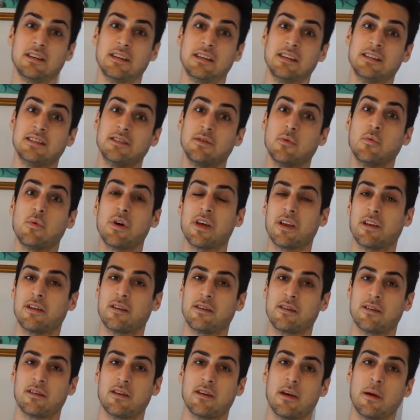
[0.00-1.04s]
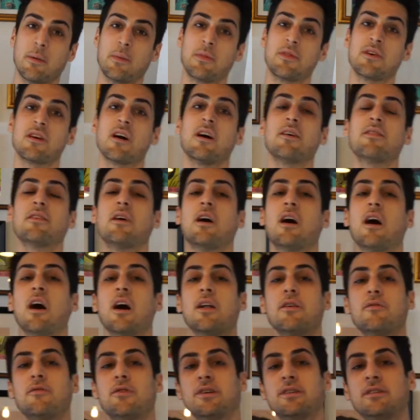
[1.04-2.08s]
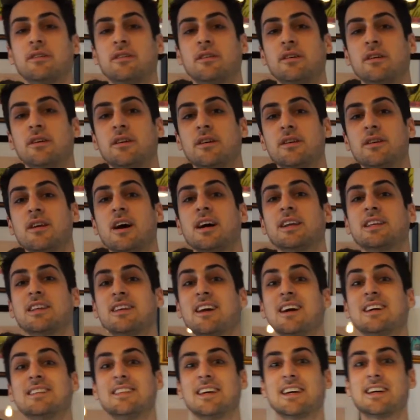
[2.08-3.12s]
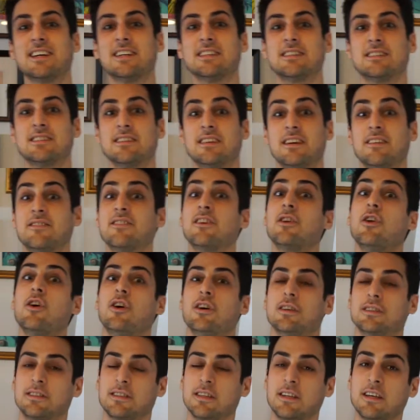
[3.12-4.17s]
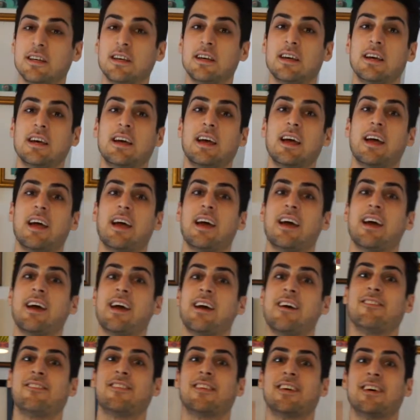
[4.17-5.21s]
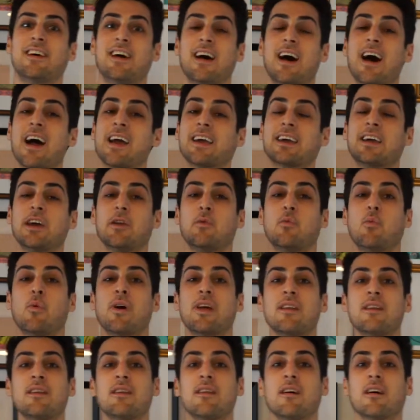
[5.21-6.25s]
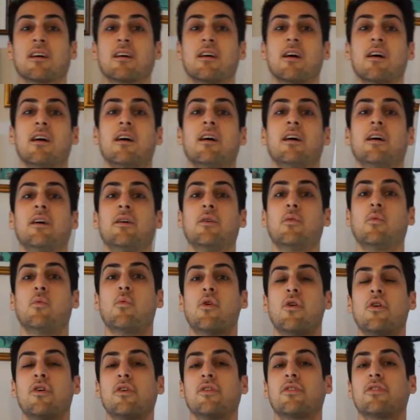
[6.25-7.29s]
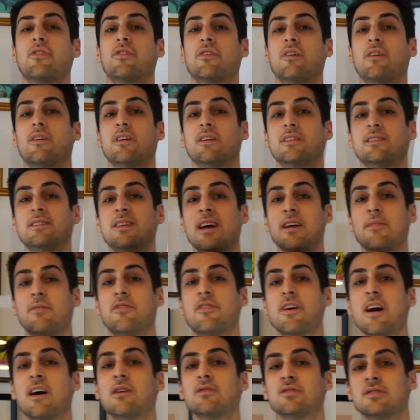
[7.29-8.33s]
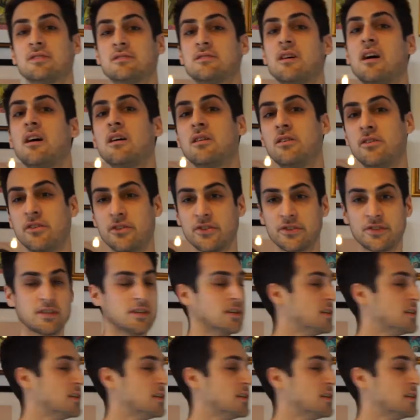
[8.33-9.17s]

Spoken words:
is a win, and the other 199 tickets is a loss, and I can win a car worth $10,000.